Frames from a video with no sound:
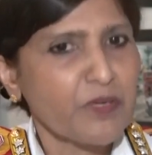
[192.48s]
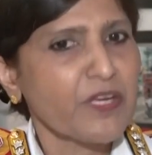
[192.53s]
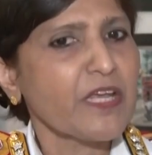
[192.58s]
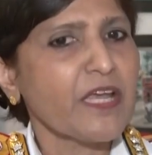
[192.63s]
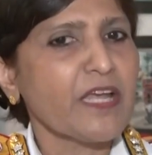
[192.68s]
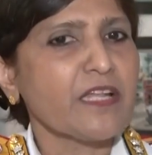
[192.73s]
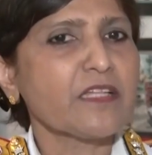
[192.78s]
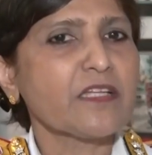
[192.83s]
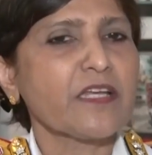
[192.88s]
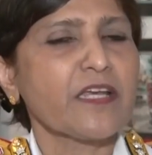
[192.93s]

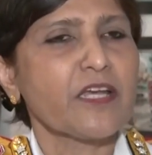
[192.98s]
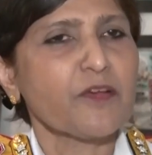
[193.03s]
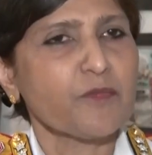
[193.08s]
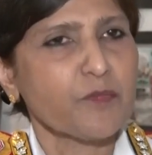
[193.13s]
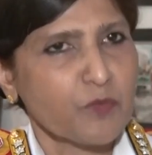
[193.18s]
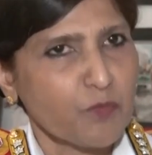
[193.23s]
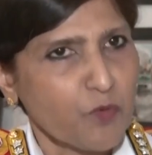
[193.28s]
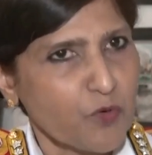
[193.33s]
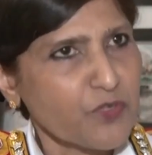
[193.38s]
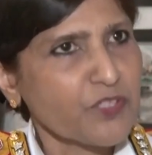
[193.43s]
health care,
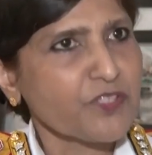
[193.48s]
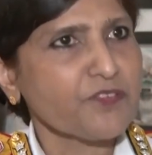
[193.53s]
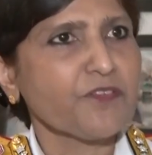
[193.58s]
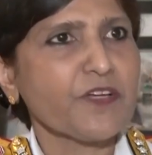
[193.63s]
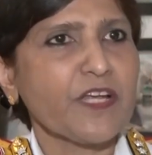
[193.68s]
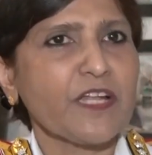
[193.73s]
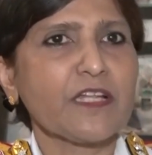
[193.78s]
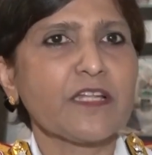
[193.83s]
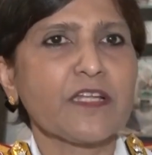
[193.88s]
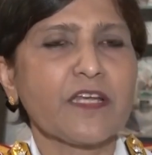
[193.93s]
promotive
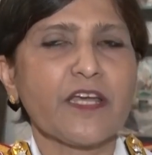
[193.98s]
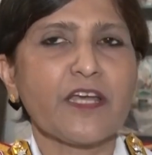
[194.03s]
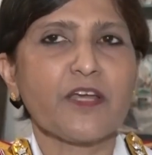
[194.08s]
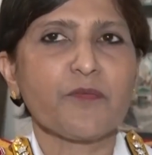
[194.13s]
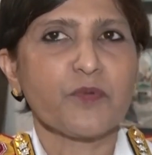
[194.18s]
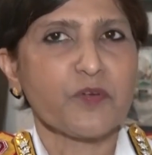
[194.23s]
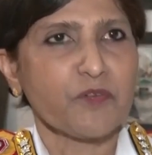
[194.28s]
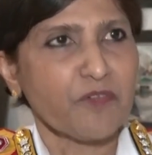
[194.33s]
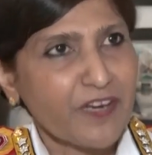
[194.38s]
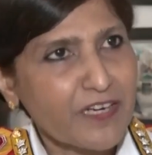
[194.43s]
health care,
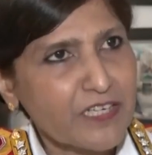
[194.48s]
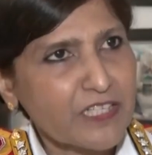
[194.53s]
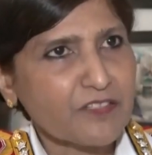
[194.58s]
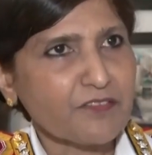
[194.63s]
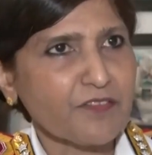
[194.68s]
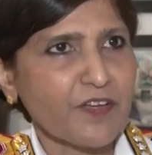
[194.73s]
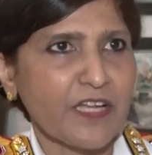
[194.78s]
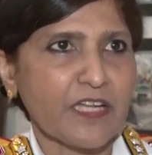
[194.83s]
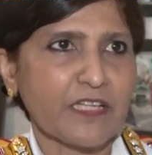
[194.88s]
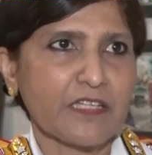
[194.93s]

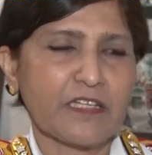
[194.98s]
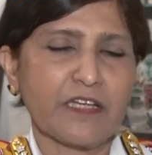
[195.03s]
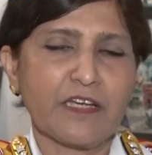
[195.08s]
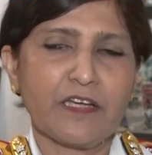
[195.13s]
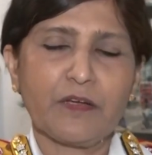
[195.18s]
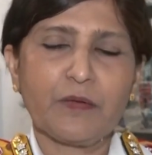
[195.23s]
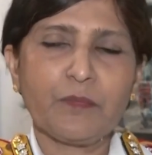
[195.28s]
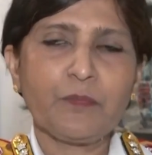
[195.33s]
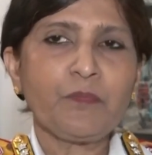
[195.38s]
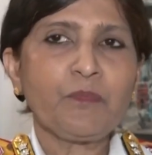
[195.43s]
preventive health
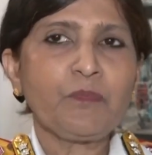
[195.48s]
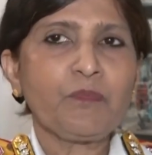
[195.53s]
care,